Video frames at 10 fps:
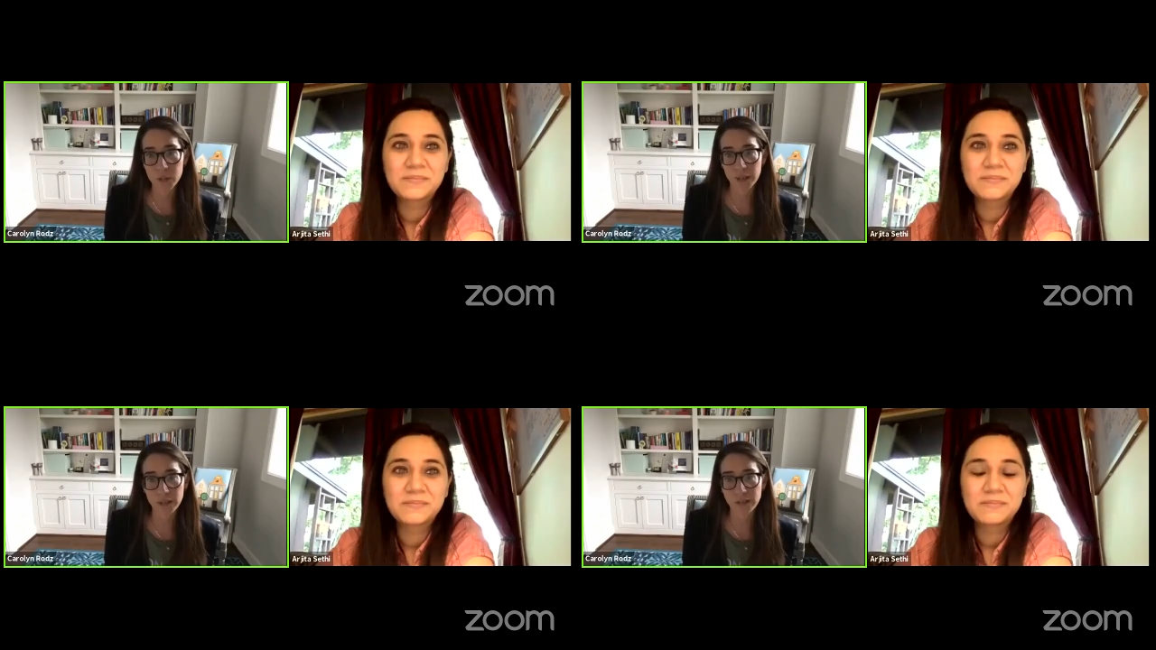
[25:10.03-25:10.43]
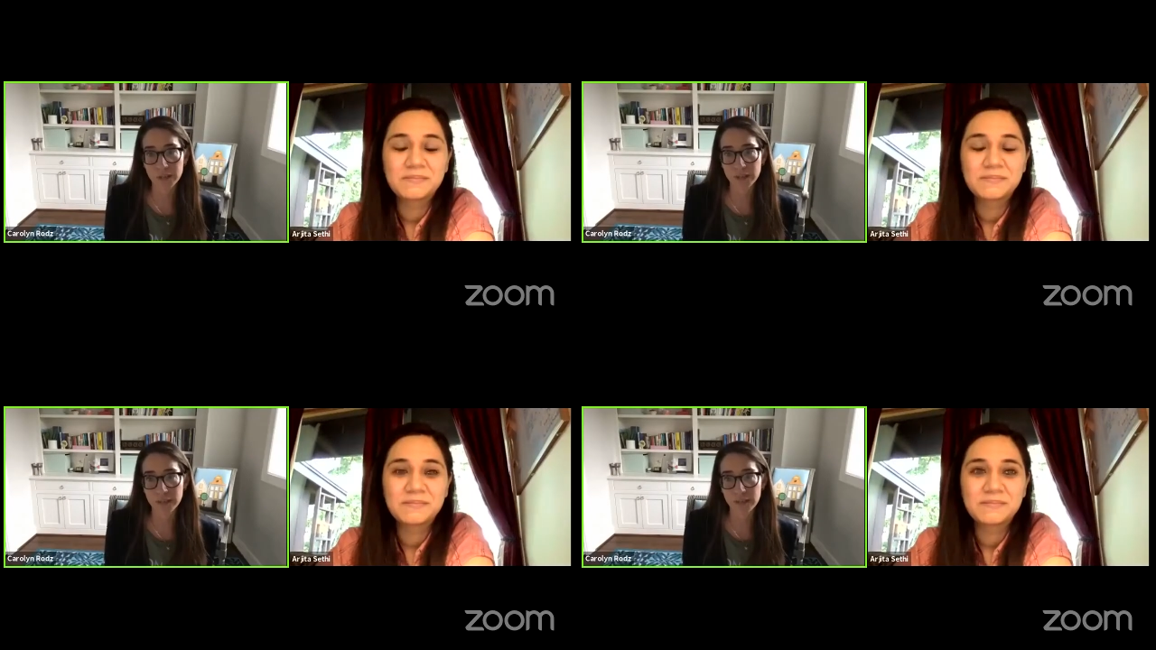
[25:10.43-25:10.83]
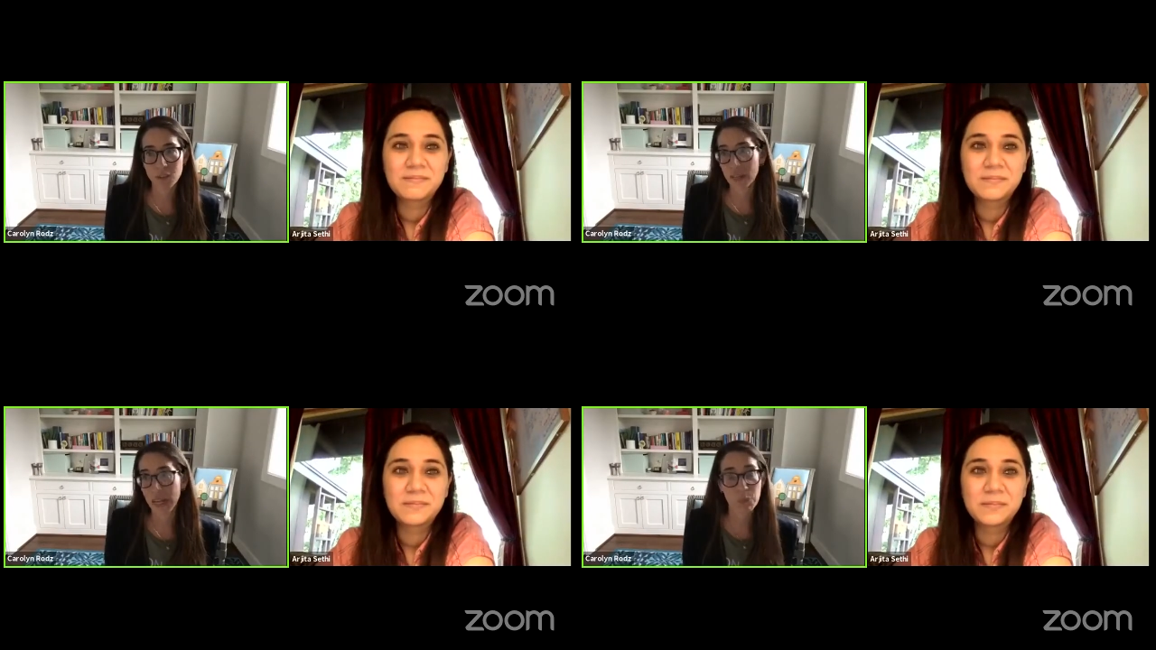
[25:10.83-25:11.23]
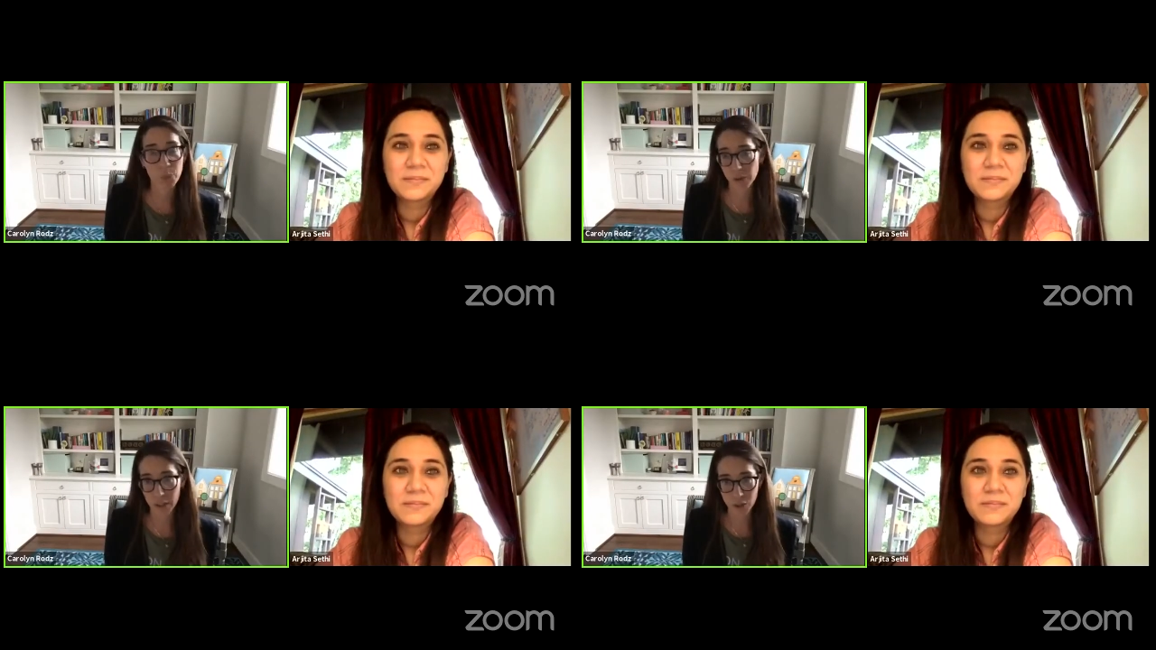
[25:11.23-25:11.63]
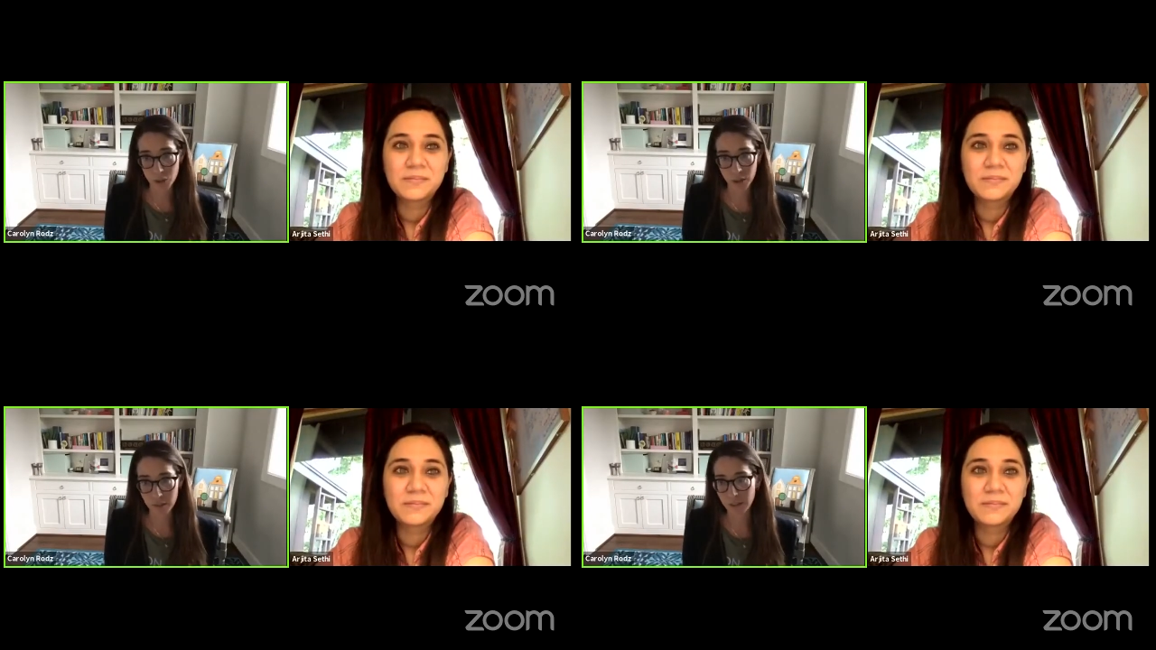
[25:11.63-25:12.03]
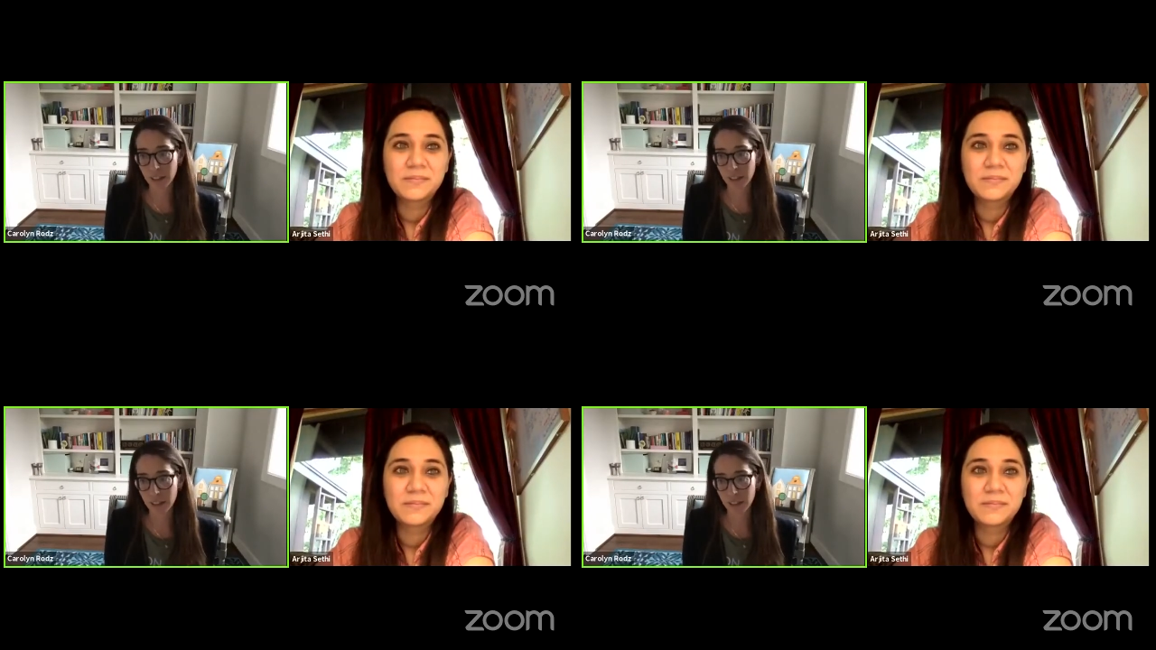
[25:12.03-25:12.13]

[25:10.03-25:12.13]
Speaker 1: But you can't boil the ocean,